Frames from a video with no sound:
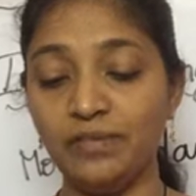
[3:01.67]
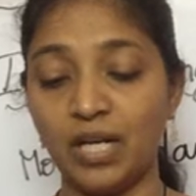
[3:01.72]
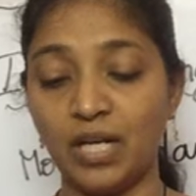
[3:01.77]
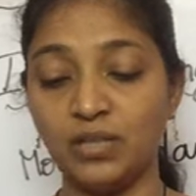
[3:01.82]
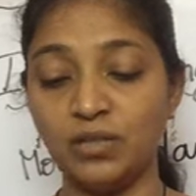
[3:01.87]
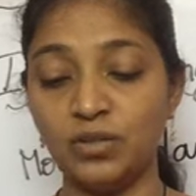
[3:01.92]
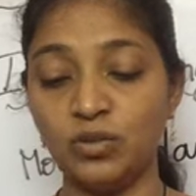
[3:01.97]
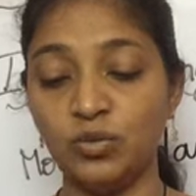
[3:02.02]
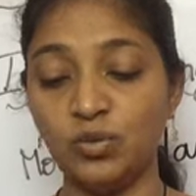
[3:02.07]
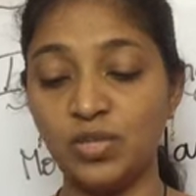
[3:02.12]

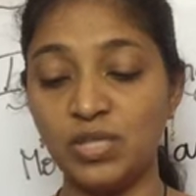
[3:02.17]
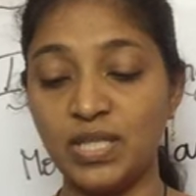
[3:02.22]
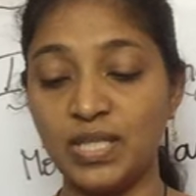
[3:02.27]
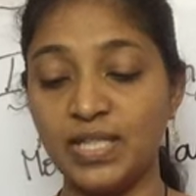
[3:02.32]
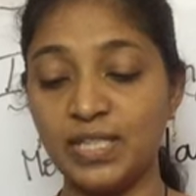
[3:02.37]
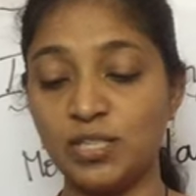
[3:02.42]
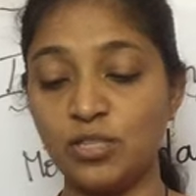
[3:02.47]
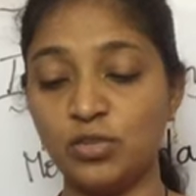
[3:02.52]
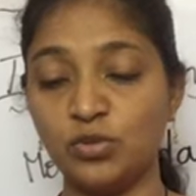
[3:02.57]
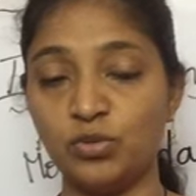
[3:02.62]
one who
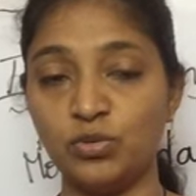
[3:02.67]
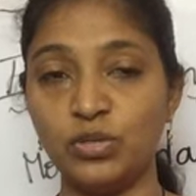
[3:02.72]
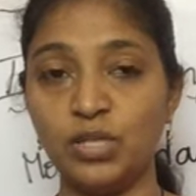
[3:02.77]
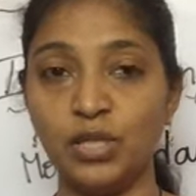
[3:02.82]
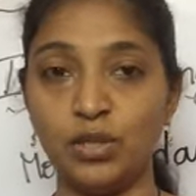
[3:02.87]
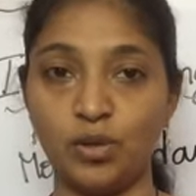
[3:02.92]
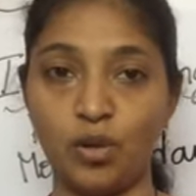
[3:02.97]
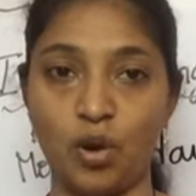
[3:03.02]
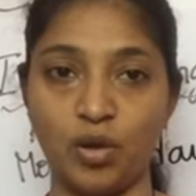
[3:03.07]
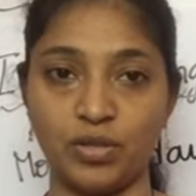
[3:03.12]
sees through the
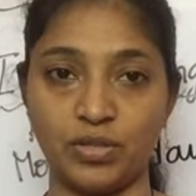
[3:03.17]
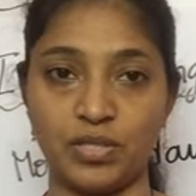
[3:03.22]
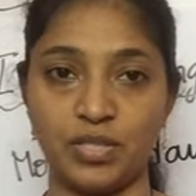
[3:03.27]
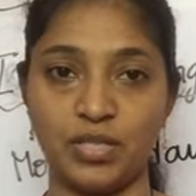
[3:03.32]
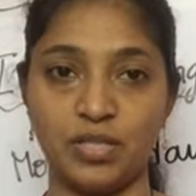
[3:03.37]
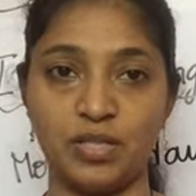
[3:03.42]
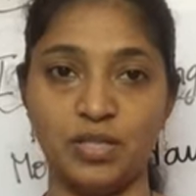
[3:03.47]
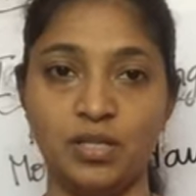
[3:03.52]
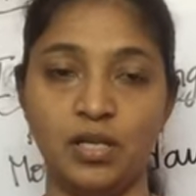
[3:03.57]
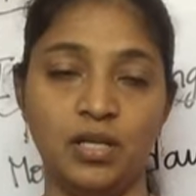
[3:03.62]
rot.
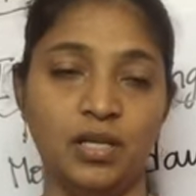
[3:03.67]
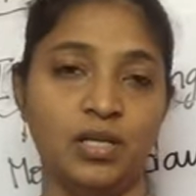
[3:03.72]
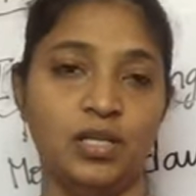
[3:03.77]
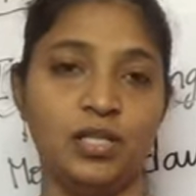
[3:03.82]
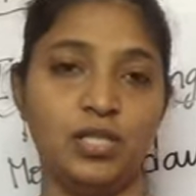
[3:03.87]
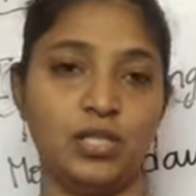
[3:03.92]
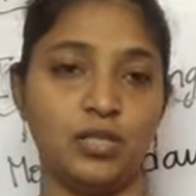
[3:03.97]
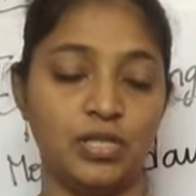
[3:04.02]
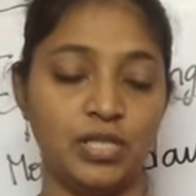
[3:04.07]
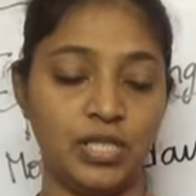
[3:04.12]

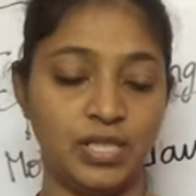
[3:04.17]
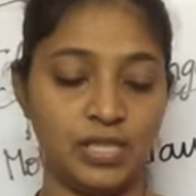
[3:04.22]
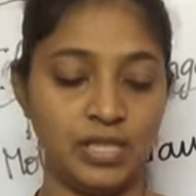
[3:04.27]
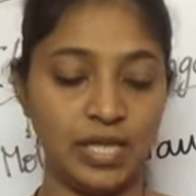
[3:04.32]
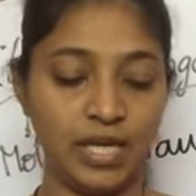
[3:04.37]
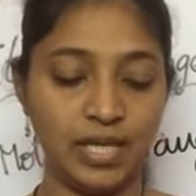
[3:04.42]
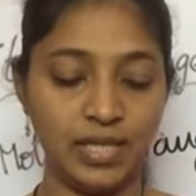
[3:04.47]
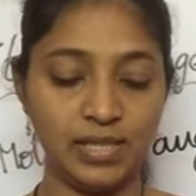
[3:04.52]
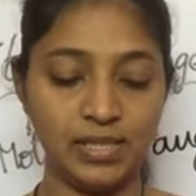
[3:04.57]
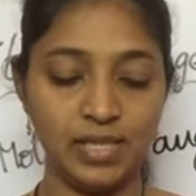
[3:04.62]
So she
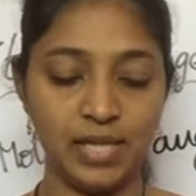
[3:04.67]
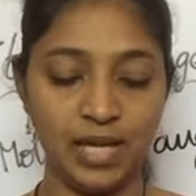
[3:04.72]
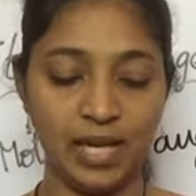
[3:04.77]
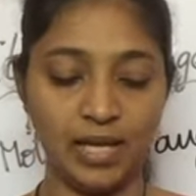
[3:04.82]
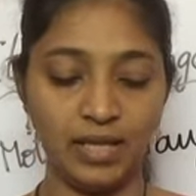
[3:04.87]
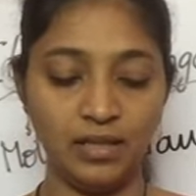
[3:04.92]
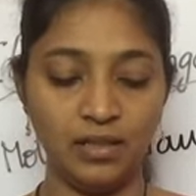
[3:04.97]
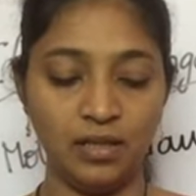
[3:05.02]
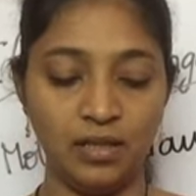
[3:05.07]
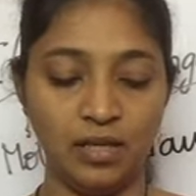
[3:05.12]
says
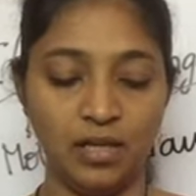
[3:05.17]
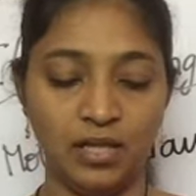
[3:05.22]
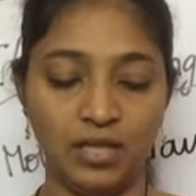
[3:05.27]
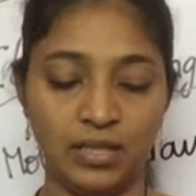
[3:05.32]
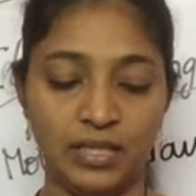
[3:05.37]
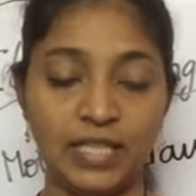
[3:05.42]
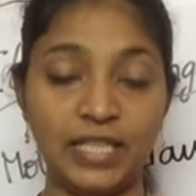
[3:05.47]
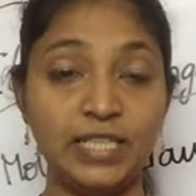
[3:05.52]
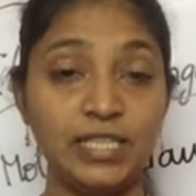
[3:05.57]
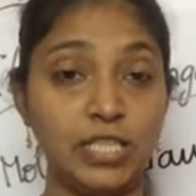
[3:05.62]
that
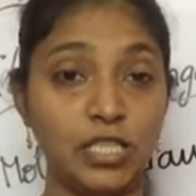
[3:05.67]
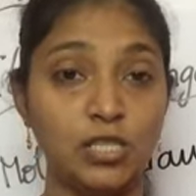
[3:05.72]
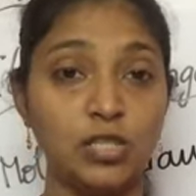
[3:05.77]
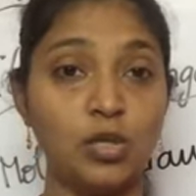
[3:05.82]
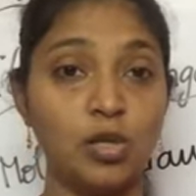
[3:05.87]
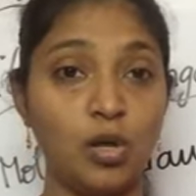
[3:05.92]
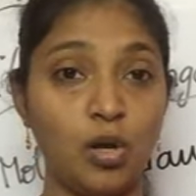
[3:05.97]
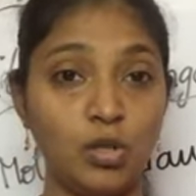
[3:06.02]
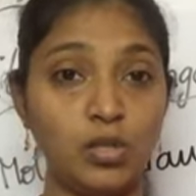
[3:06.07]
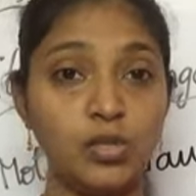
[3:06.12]
teachers
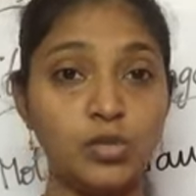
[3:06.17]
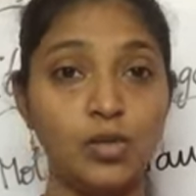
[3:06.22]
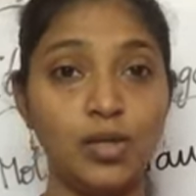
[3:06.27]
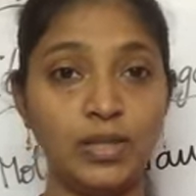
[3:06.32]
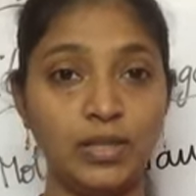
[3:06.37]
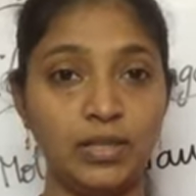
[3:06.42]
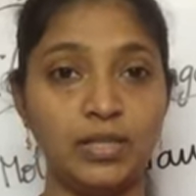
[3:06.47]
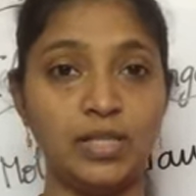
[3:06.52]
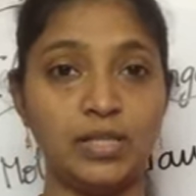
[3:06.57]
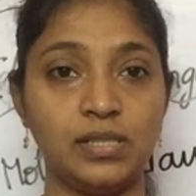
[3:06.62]
are also
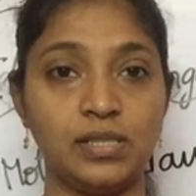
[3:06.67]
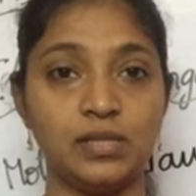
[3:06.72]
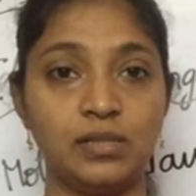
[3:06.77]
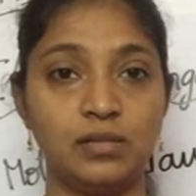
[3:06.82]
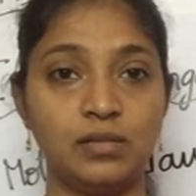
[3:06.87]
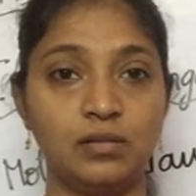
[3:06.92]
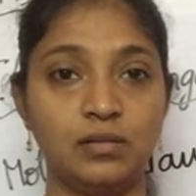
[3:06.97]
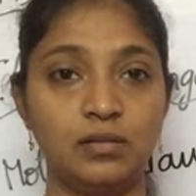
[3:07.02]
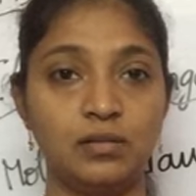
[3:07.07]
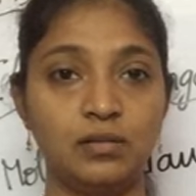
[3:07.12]
in this
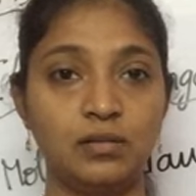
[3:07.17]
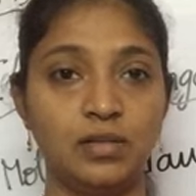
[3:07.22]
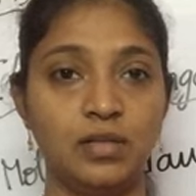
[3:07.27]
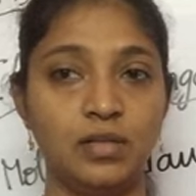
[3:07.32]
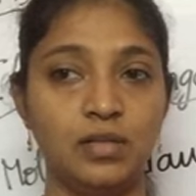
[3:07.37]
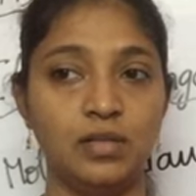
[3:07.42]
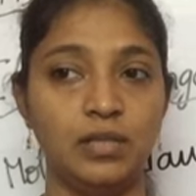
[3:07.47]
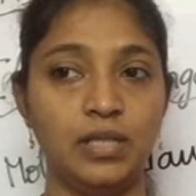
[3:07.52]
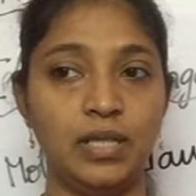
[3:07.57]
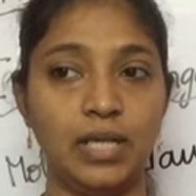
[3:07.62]

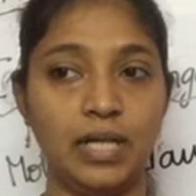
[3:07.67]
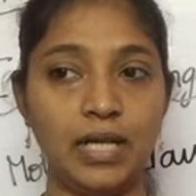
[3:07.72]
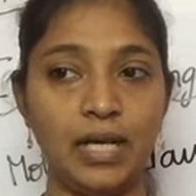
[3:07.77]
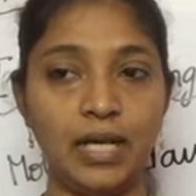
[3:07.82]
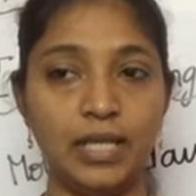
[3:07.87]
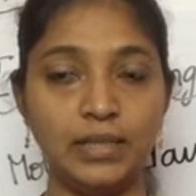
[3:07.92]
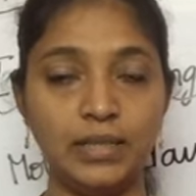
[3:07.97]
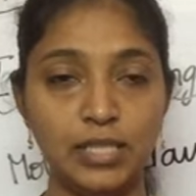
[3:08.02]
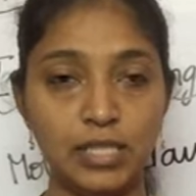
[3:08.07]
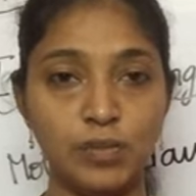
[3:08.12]

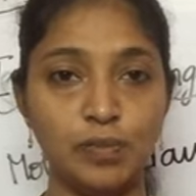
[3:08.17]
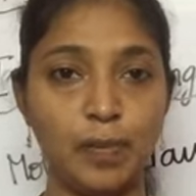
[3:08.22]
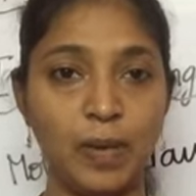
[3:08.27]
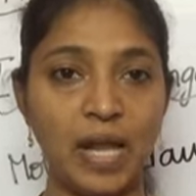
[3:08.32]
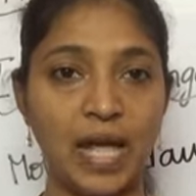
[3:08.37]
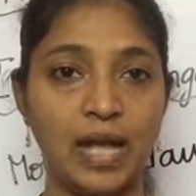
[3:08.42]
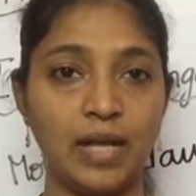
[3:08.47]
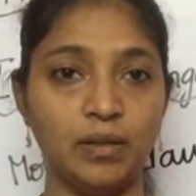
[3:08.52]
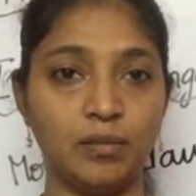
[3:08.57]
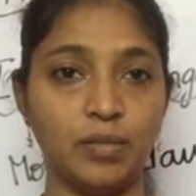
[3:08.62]

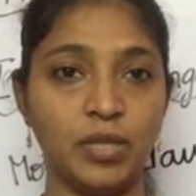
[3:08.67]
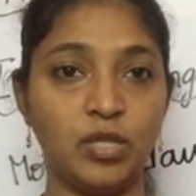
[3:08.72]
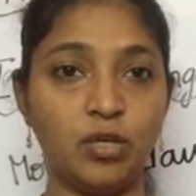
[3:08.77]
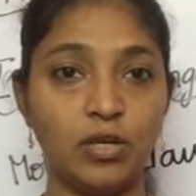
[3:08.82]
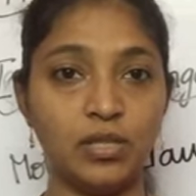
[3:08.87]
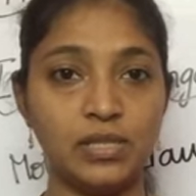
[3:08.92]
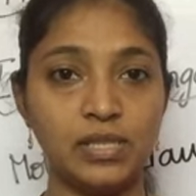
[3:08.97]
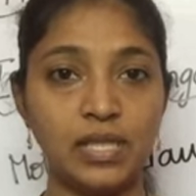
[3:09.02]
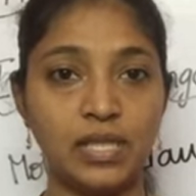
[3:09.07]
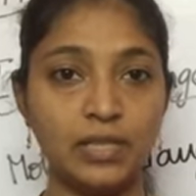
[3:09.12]
plan
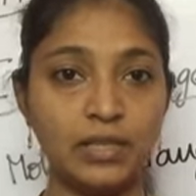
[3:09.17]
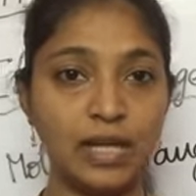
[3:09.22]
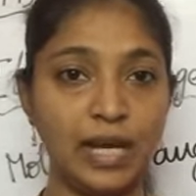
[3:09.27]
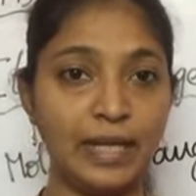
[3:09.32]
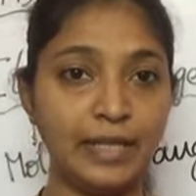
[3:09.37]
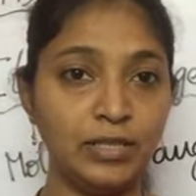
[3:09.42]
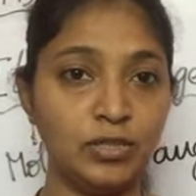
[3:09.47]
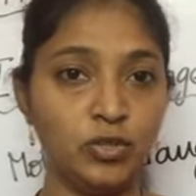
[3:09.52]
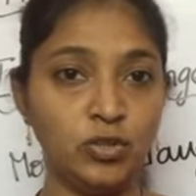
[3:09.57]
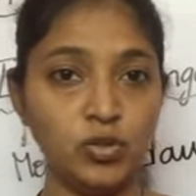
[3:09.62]
because they're
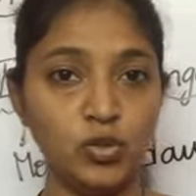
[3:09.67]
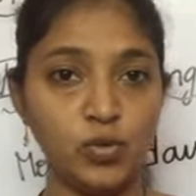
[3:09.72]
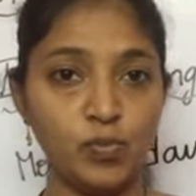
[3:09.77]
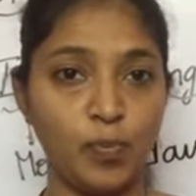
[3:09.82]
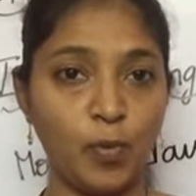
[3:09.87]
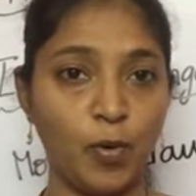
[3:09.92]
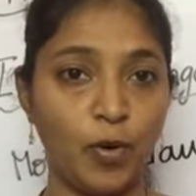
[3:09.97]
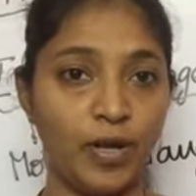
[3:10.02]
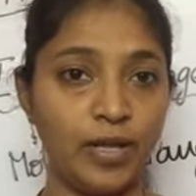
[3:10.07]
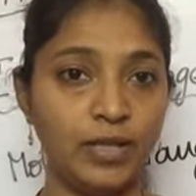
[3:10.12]
trying to
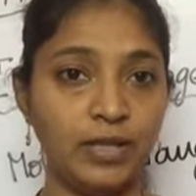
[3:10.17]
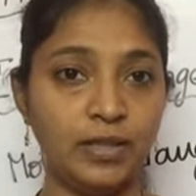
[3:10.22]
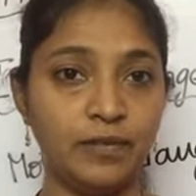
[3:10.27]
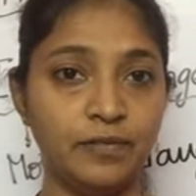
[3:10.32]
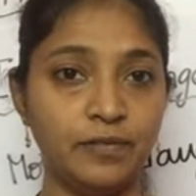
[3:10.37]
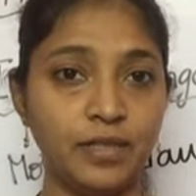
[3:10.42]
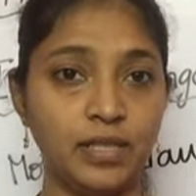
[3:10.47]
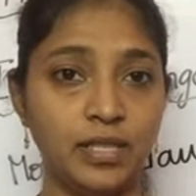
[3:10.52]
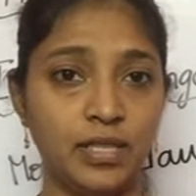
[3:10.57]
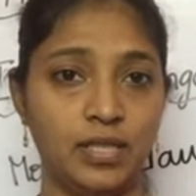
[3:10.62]
spoil the
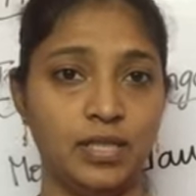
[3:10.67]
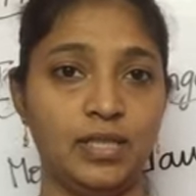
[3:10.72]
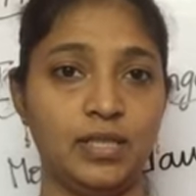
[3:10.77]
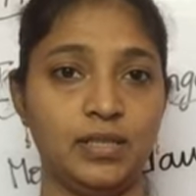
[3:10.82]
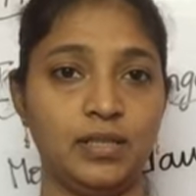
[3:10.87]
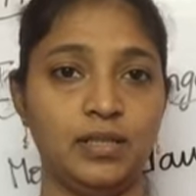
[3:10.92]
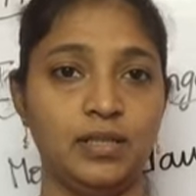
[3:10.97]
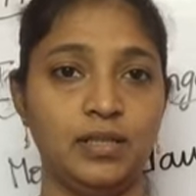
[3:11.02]
world.